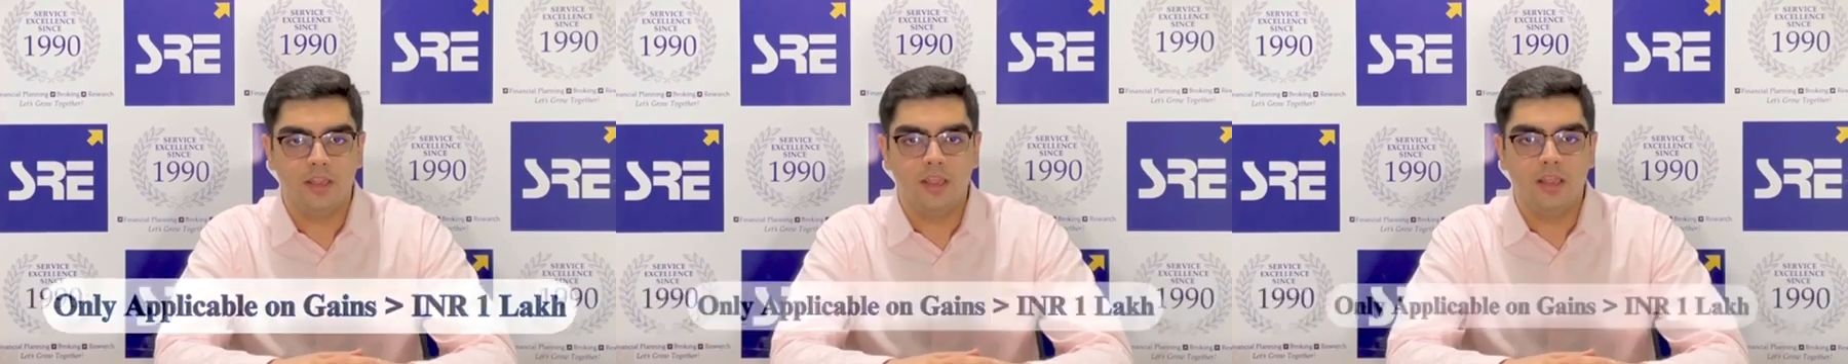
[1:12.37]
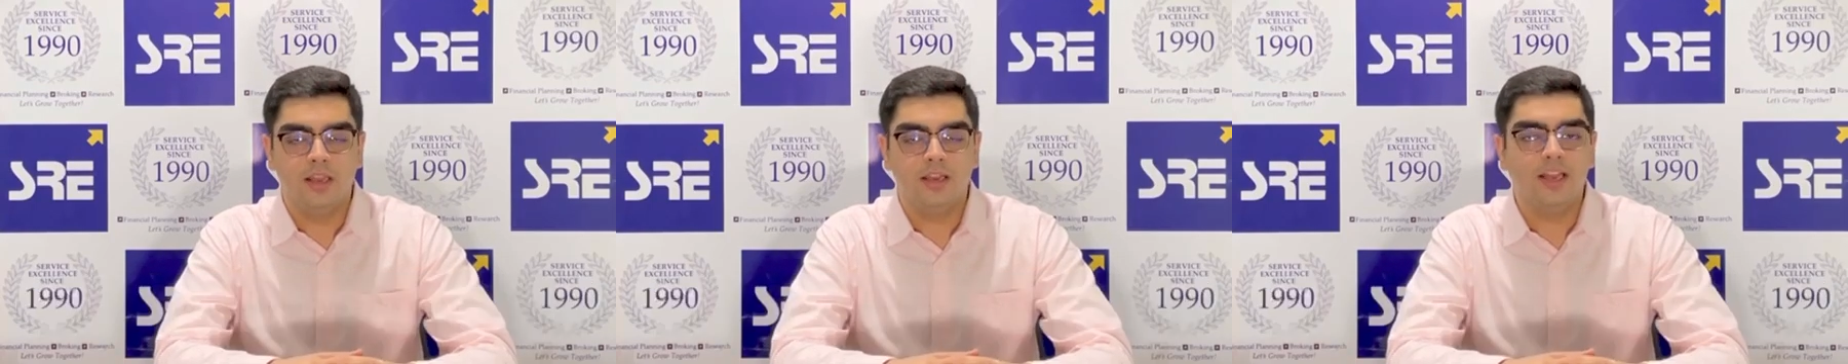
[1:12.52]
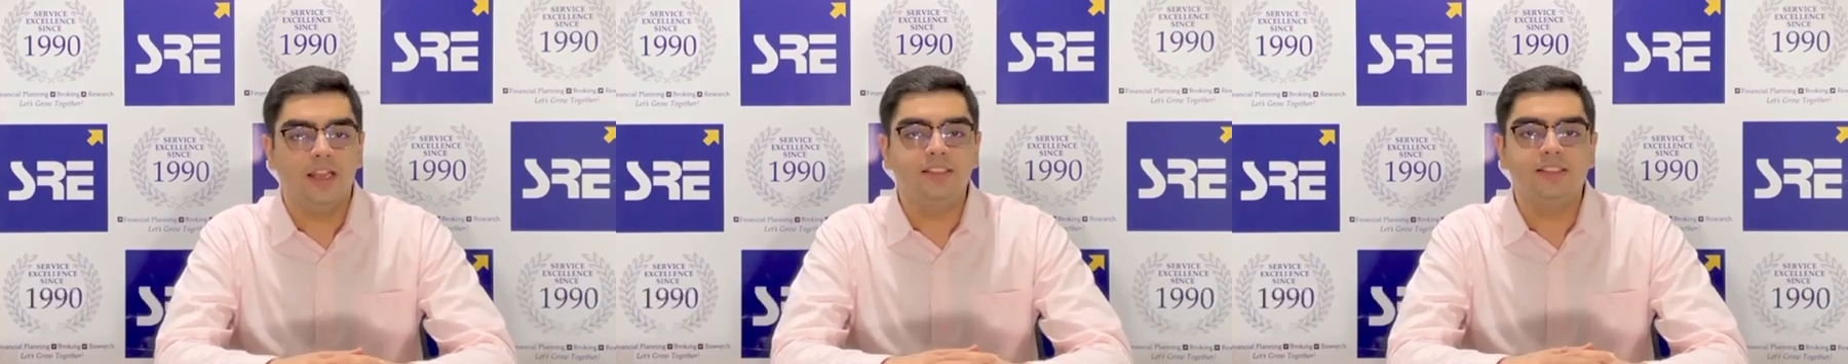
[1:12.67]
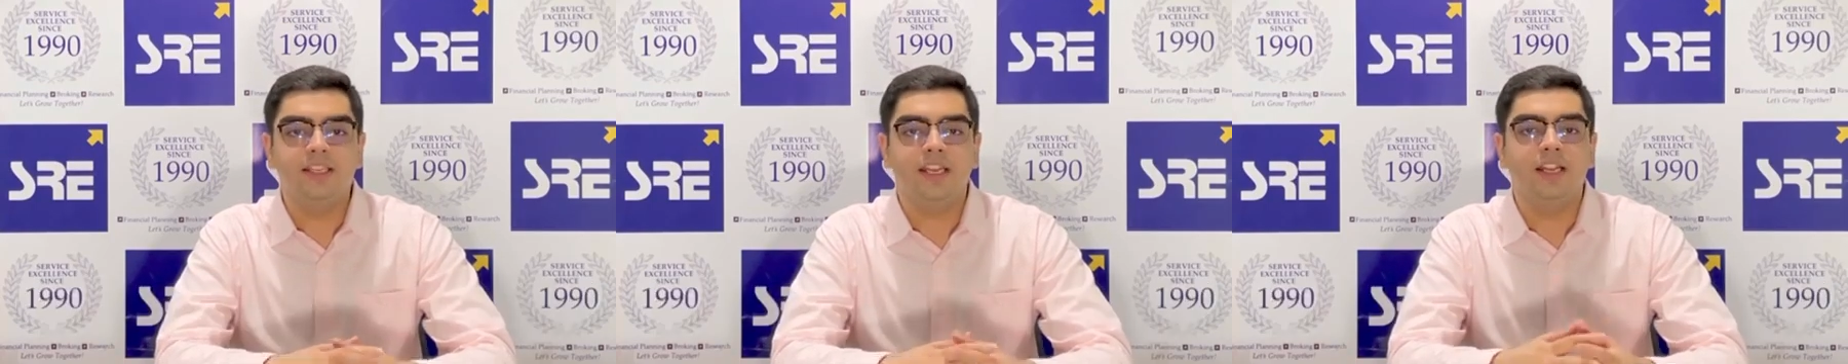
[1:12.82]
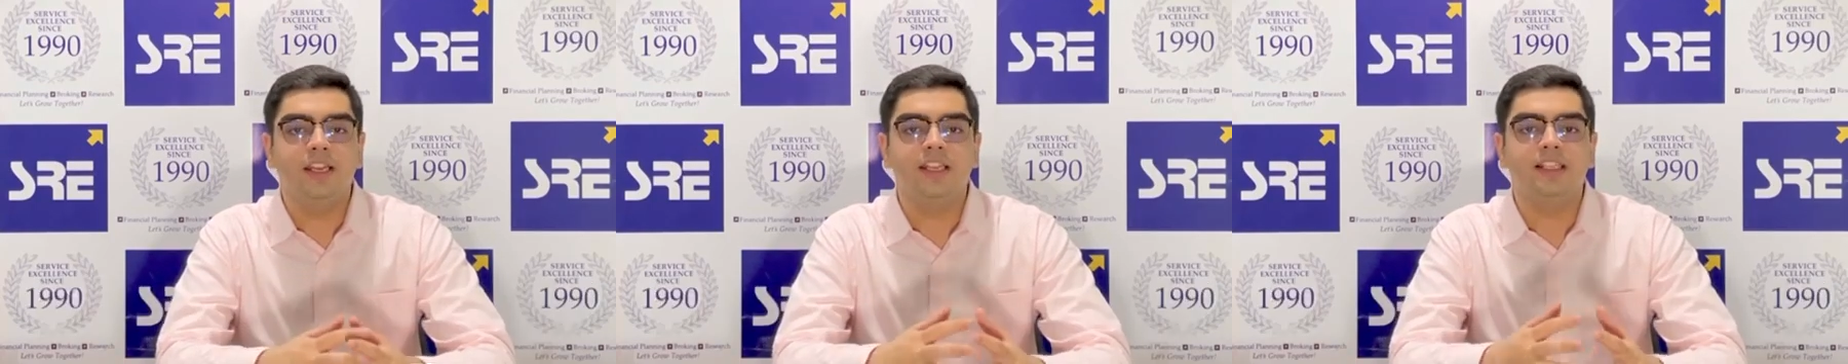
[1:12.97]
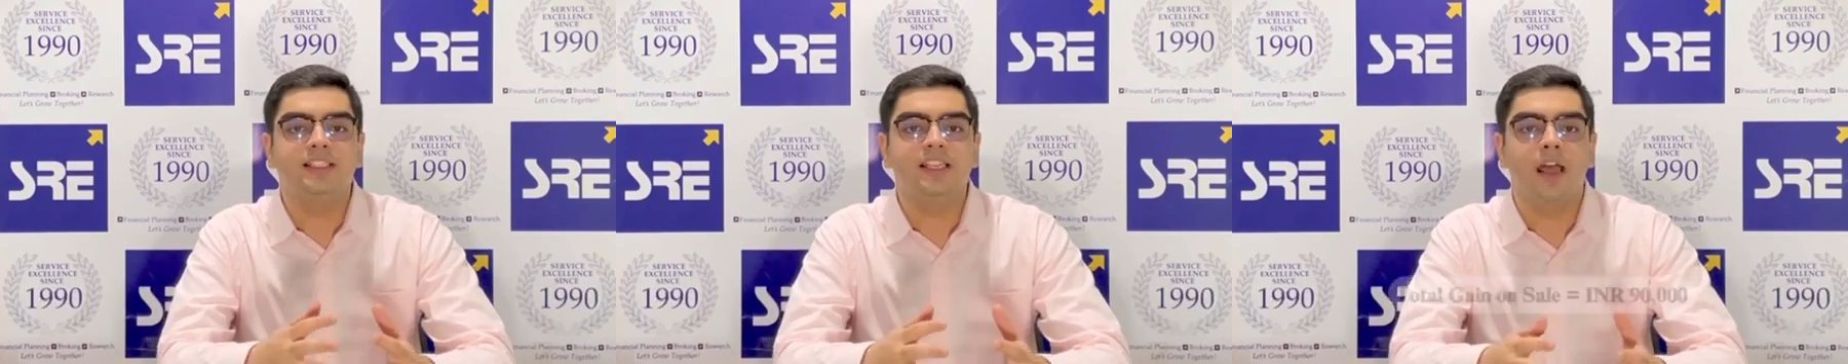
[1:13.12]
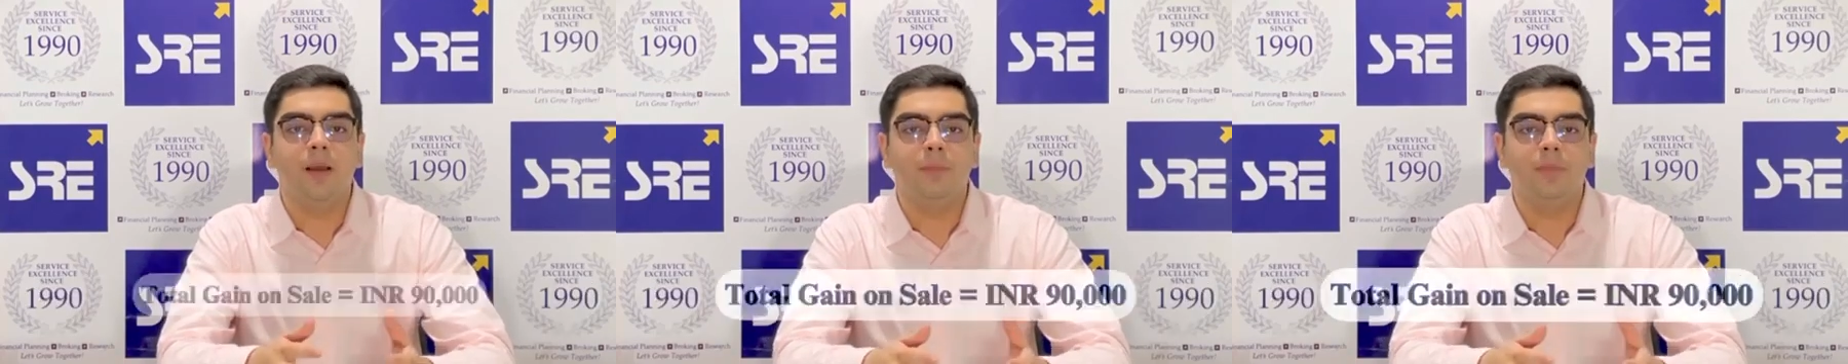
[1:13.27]
Let's take an
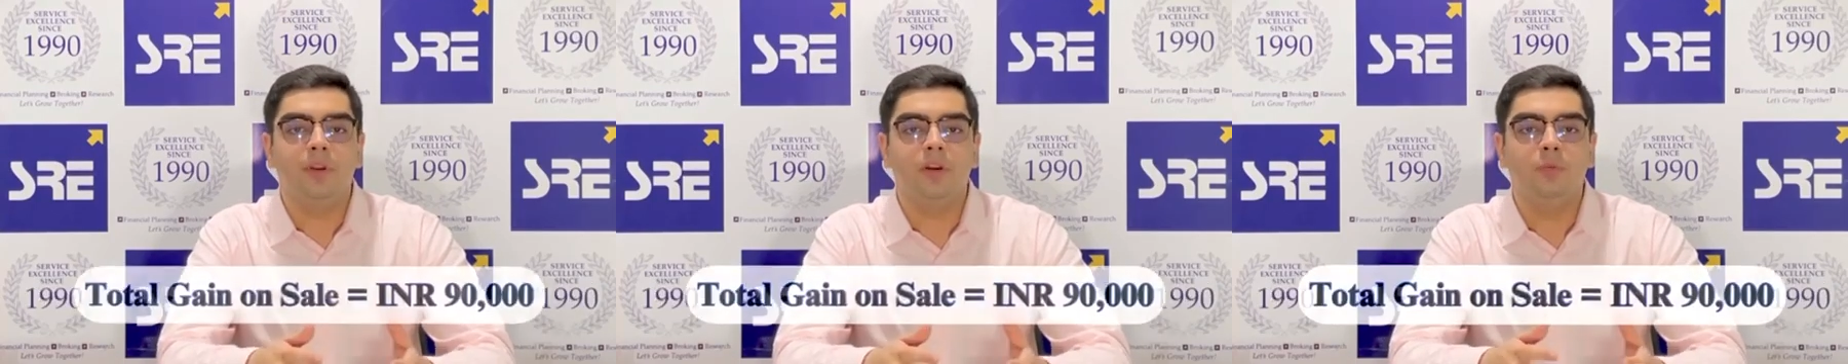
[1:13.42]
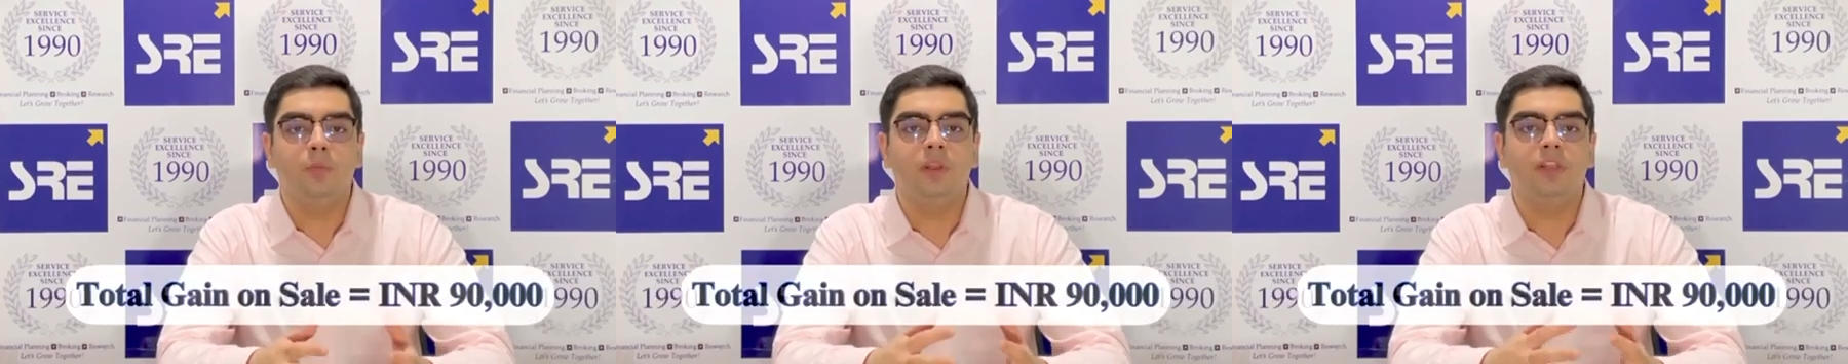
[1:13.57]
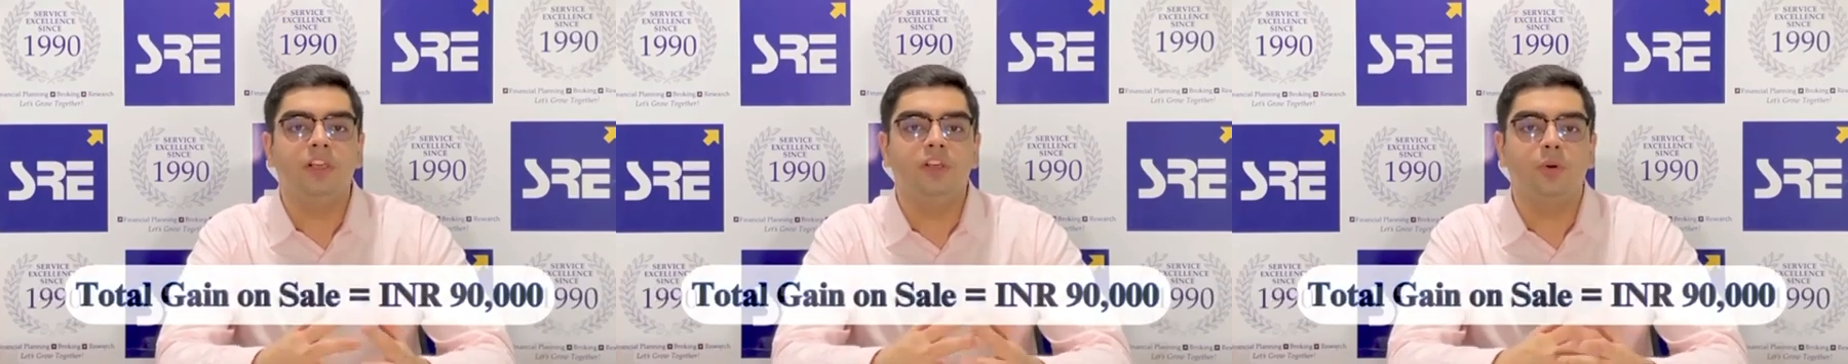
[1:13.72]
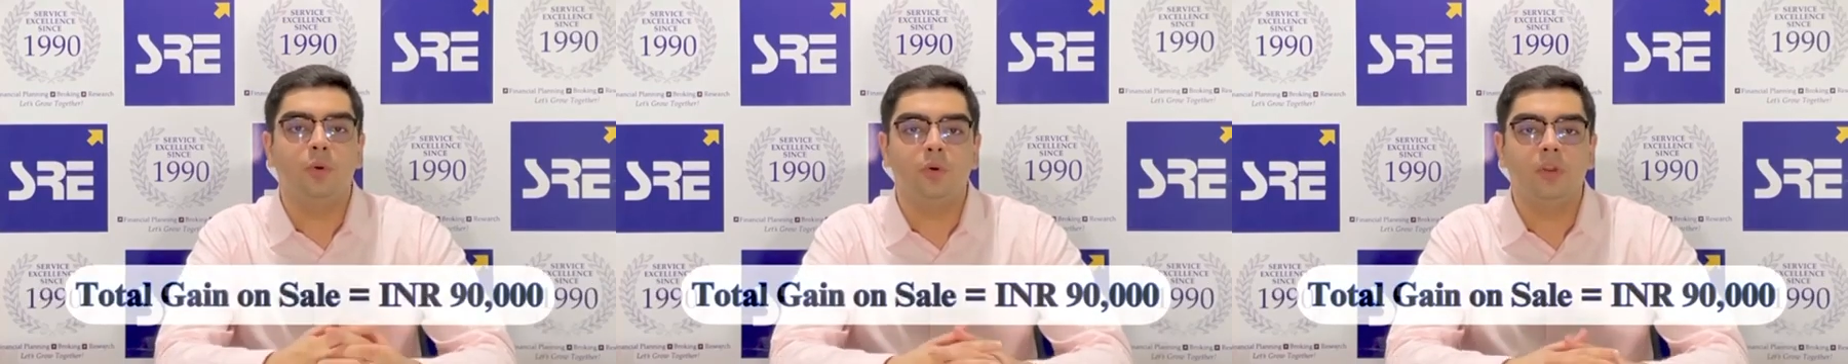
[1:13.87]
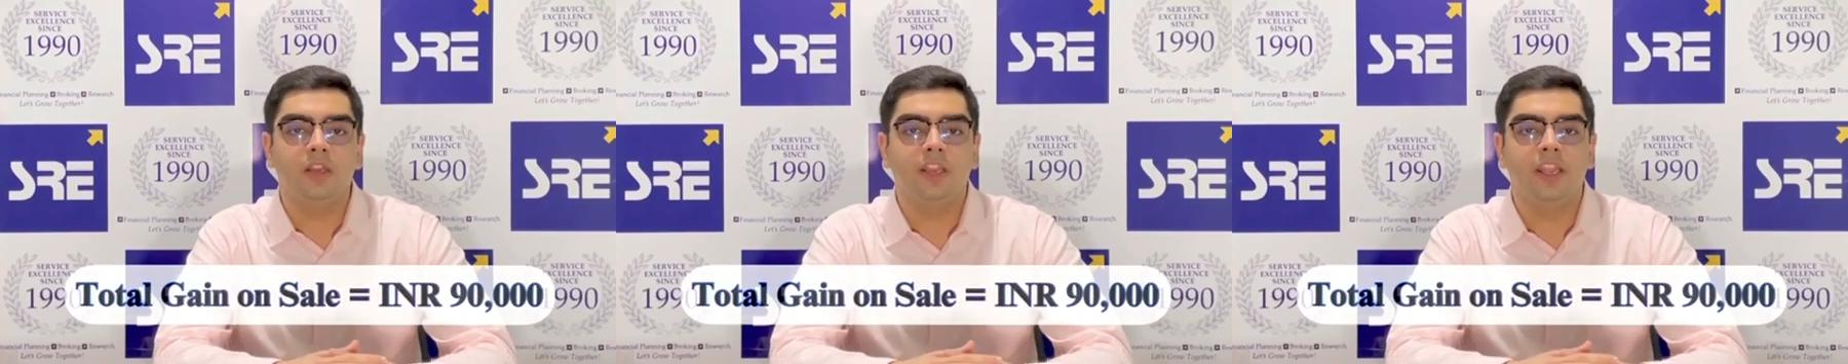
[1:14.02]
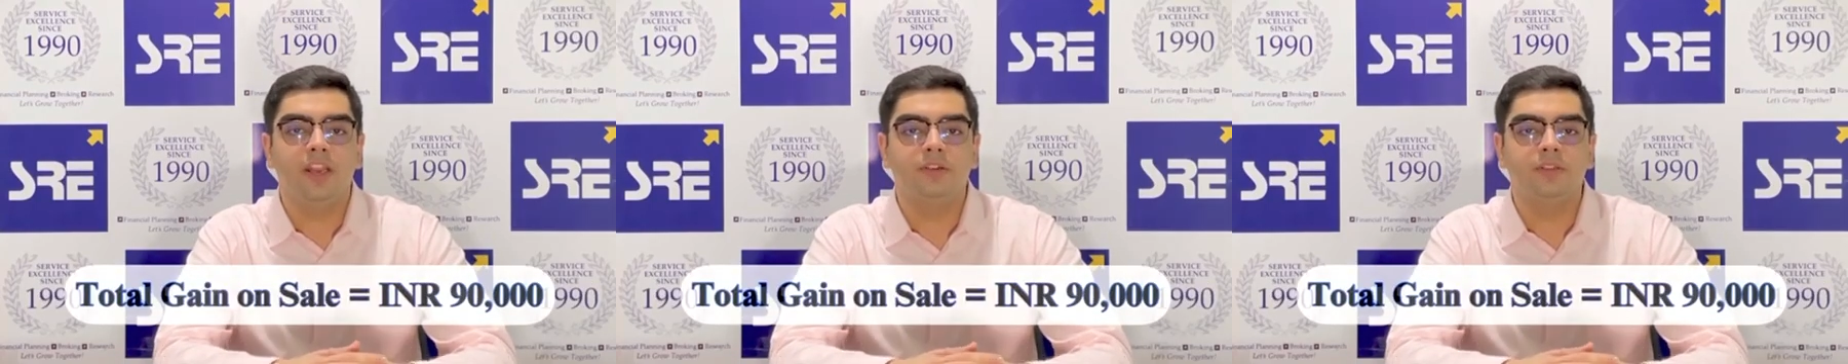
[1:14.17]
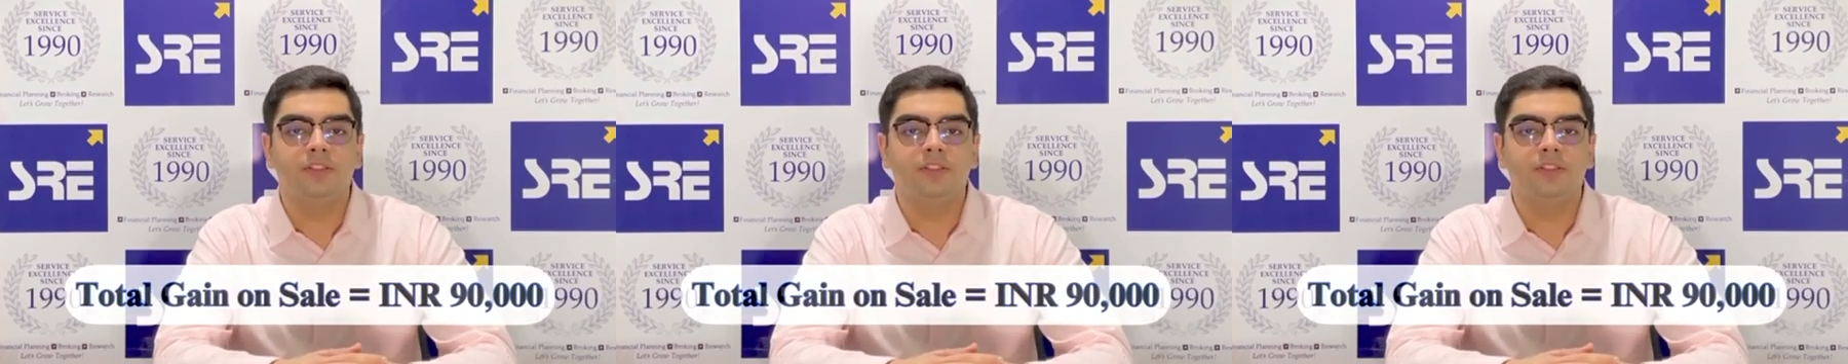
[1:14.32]
example where the total gain